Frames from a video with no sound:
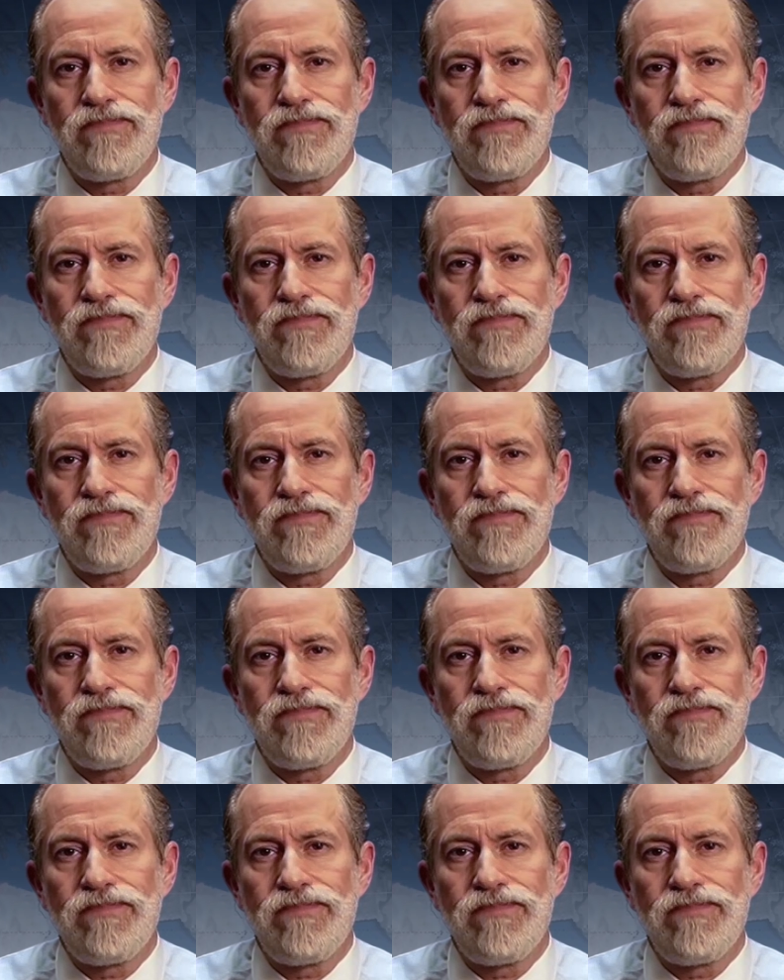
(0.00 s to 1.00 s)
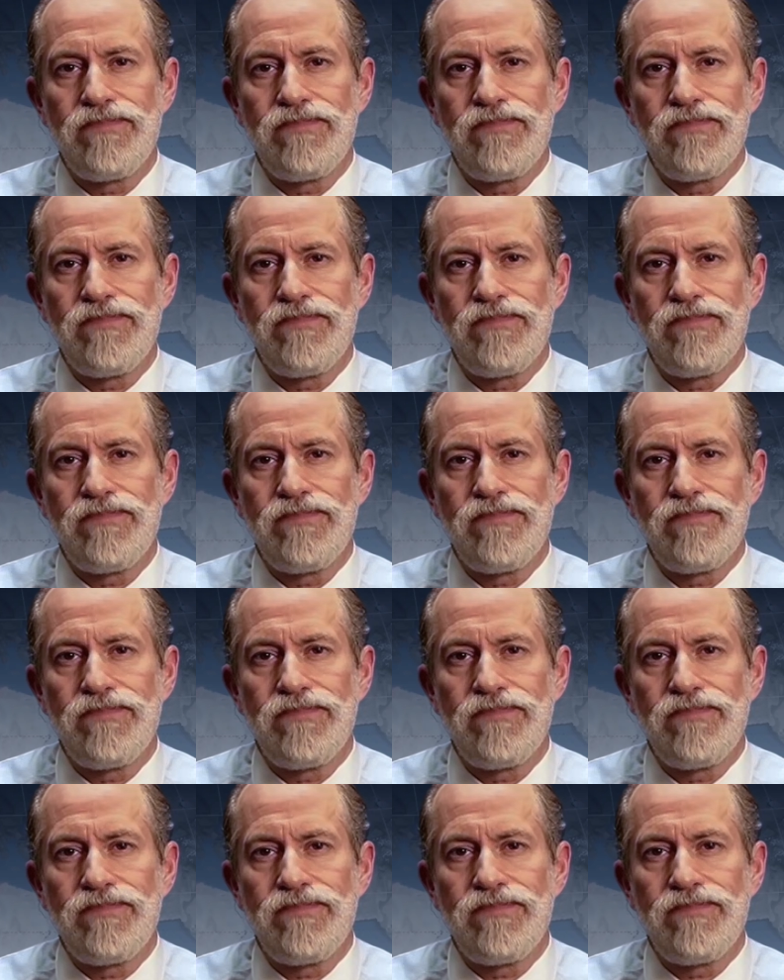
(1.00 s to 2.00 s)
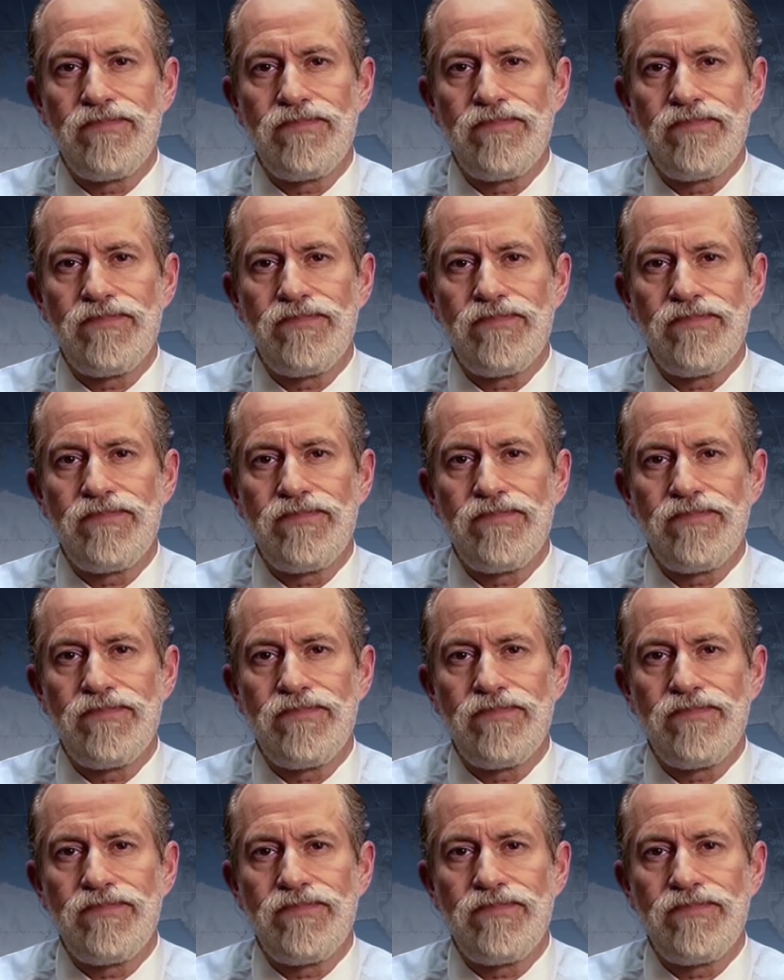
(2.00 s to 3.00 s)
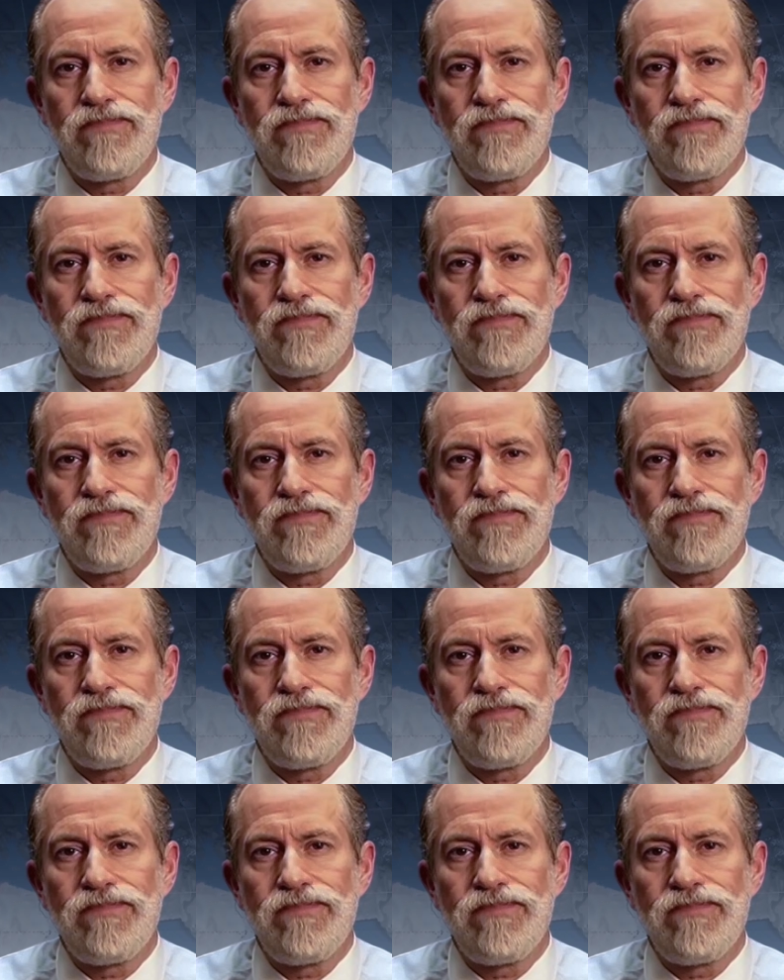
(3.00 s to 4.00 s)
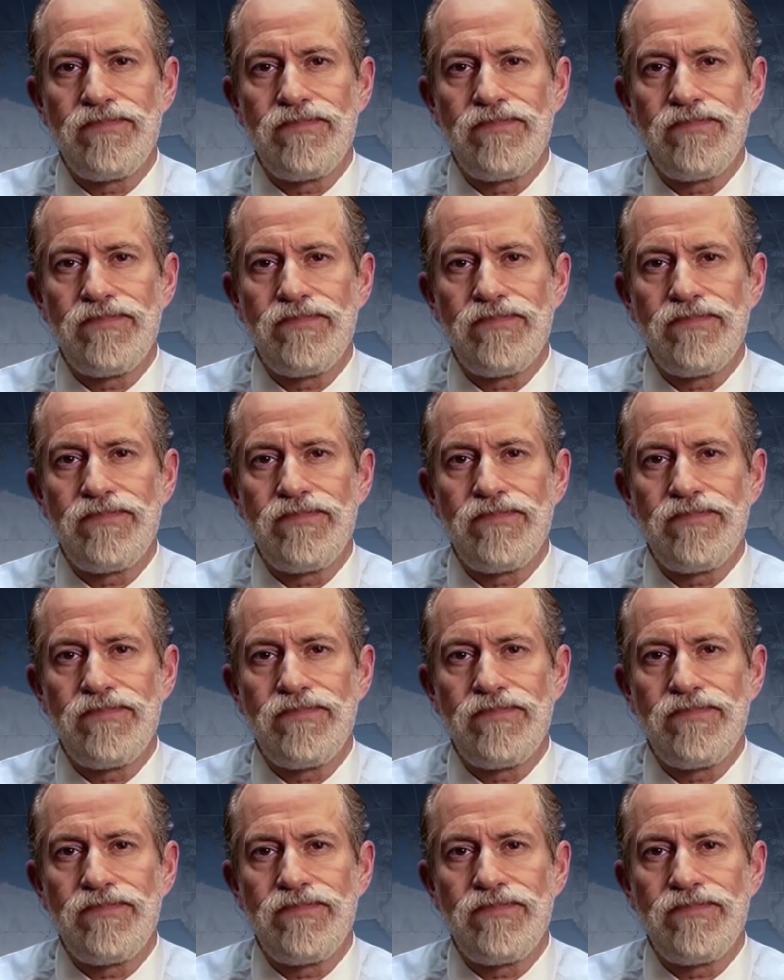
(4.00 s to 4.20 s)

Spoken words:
[no speech]